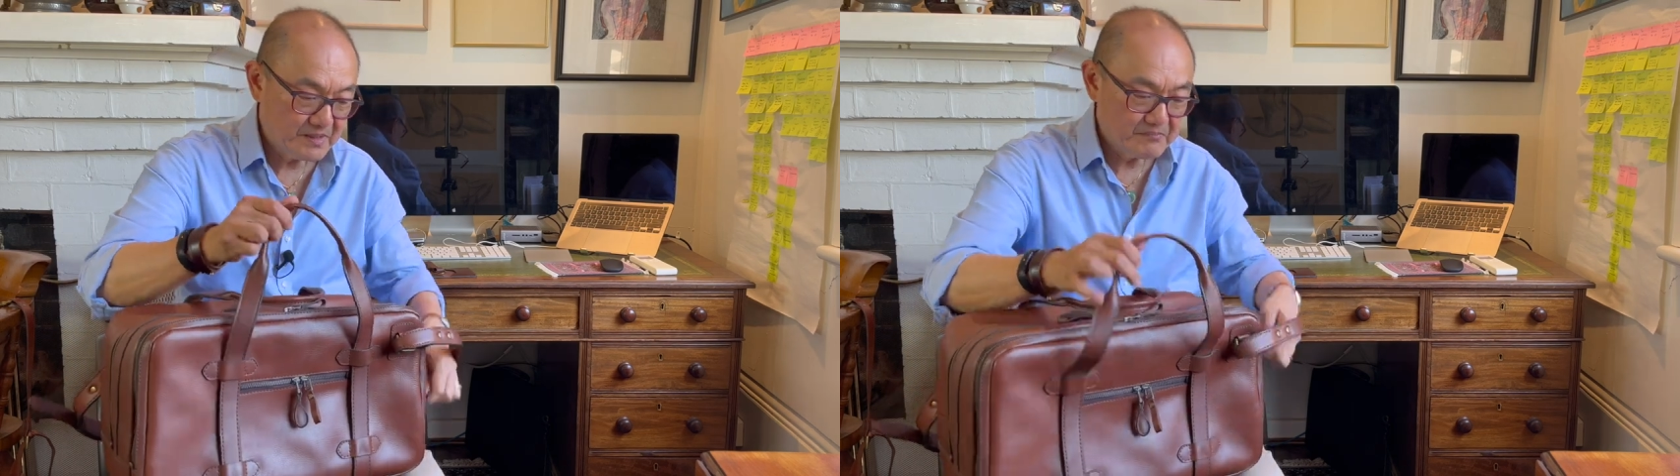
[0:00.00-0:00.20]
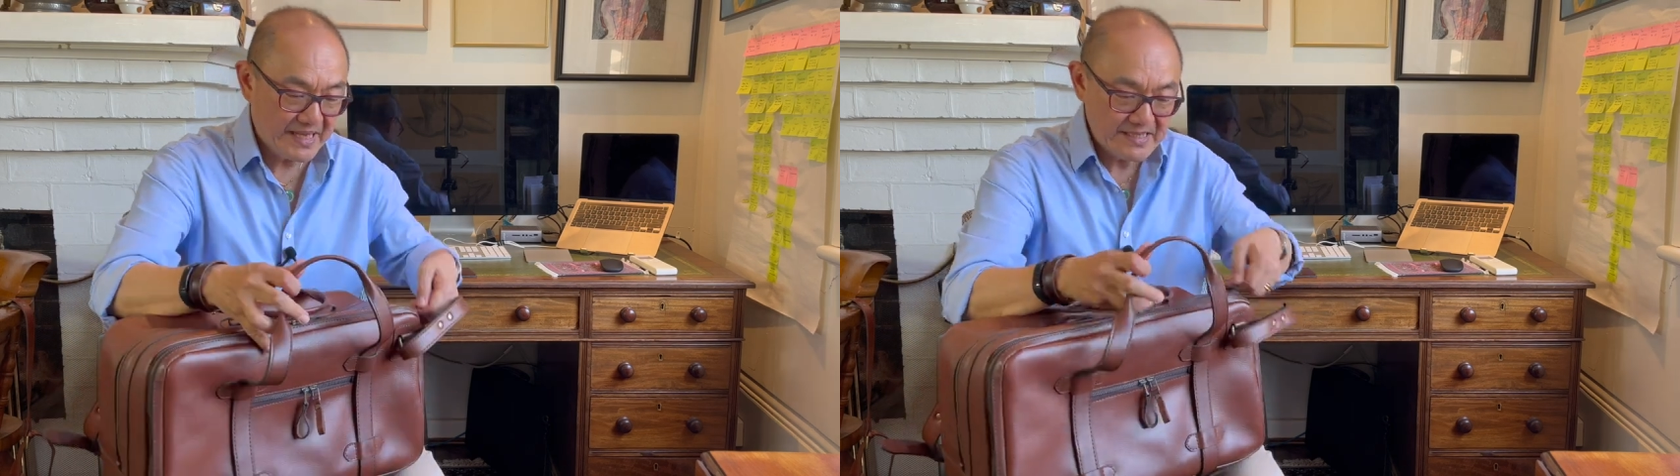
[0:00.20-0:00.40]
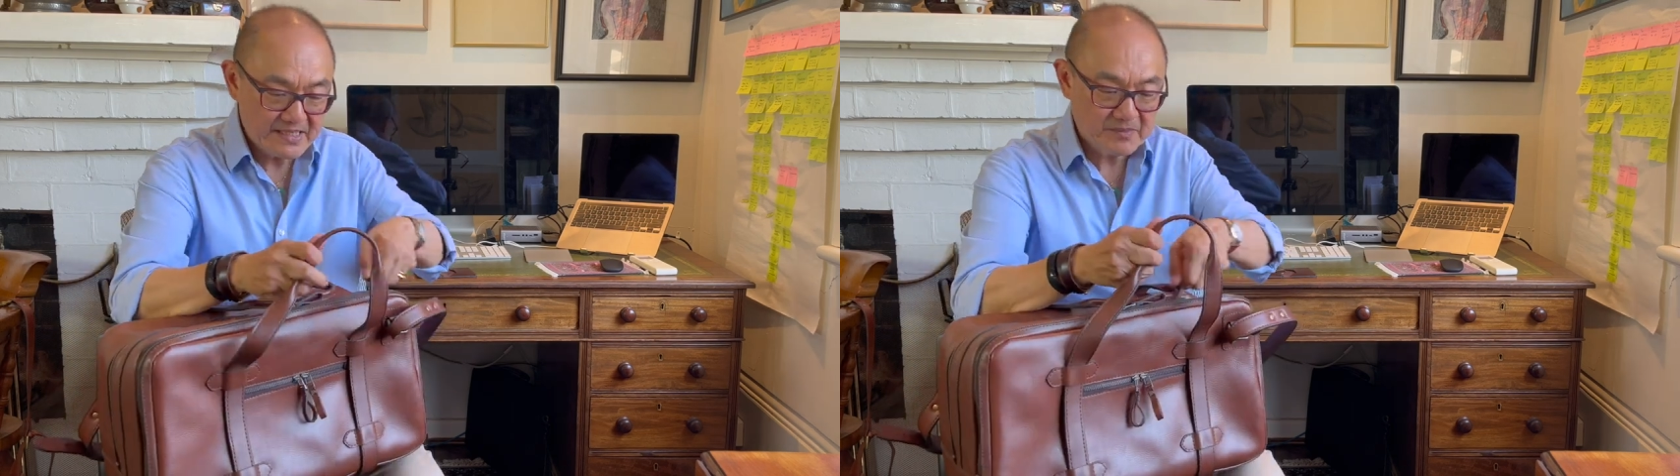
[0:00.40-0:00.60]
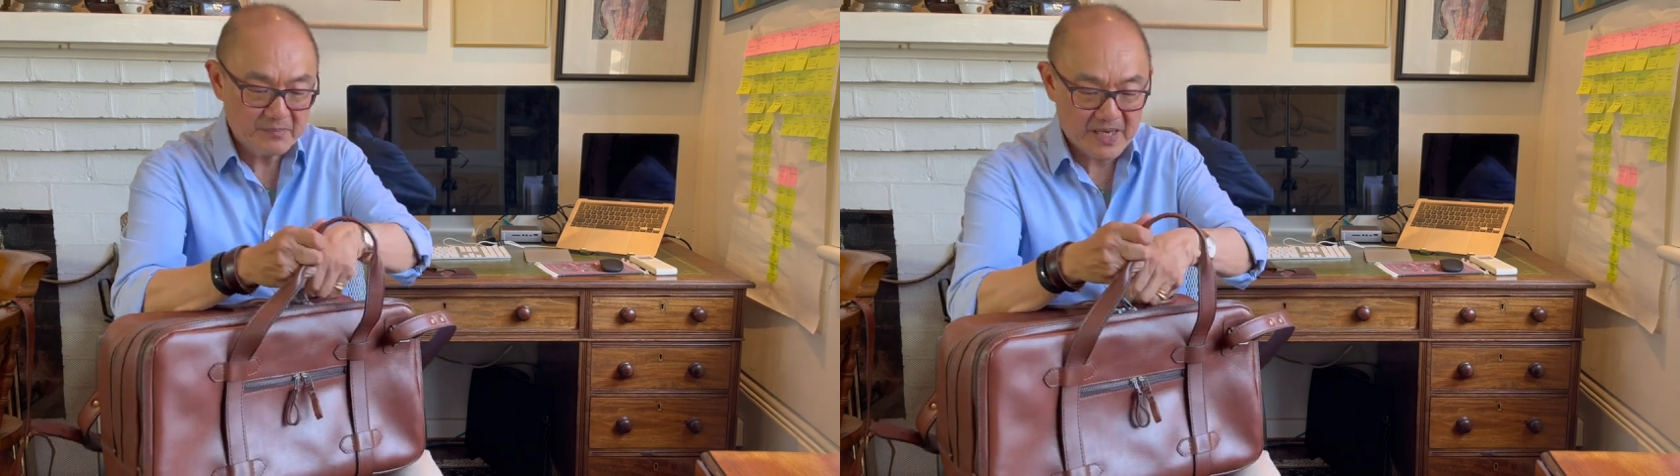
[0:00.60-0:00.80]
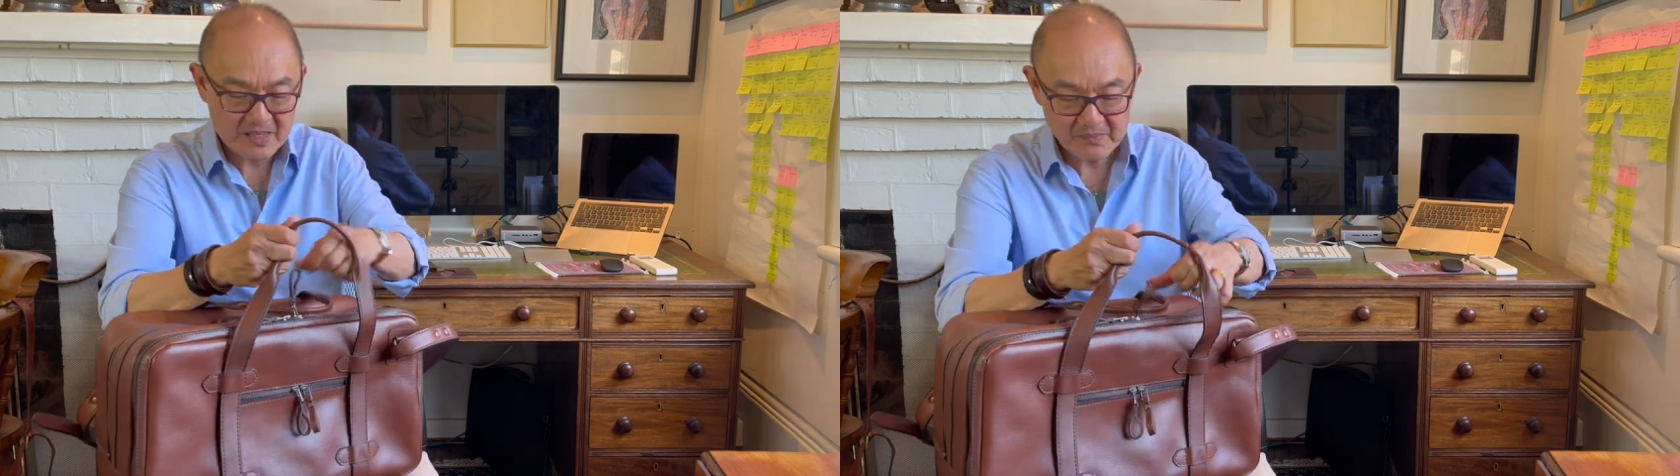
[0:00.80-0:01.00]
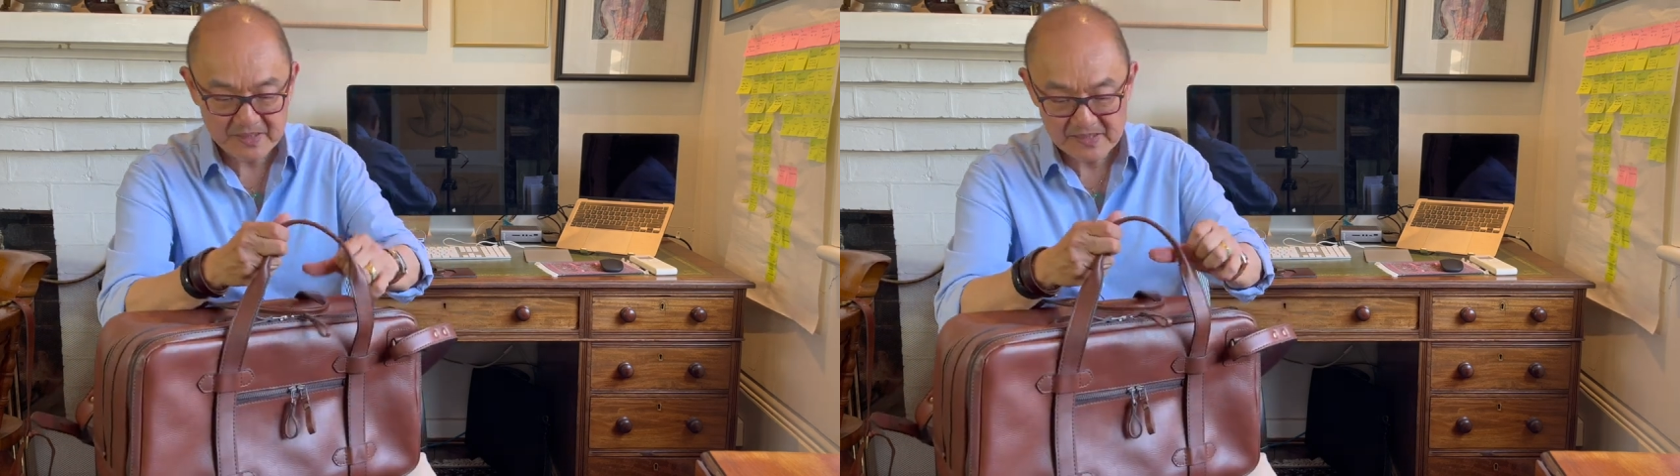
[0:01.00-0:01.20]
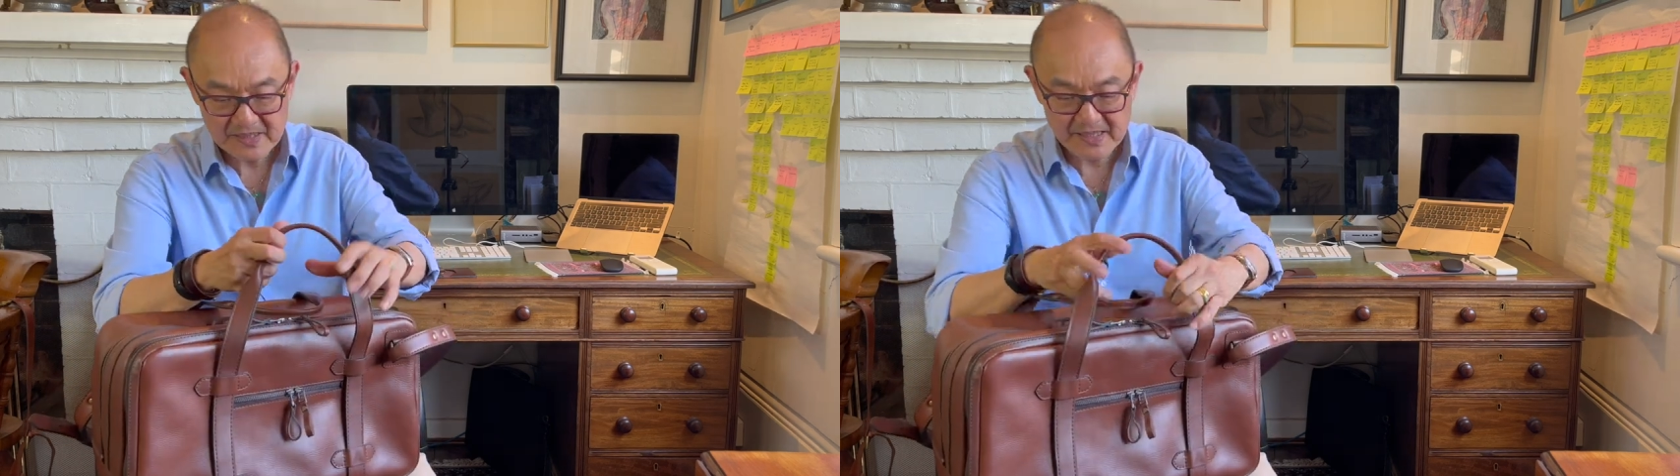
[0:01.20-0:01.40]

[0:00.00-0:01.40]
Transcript: main compartment,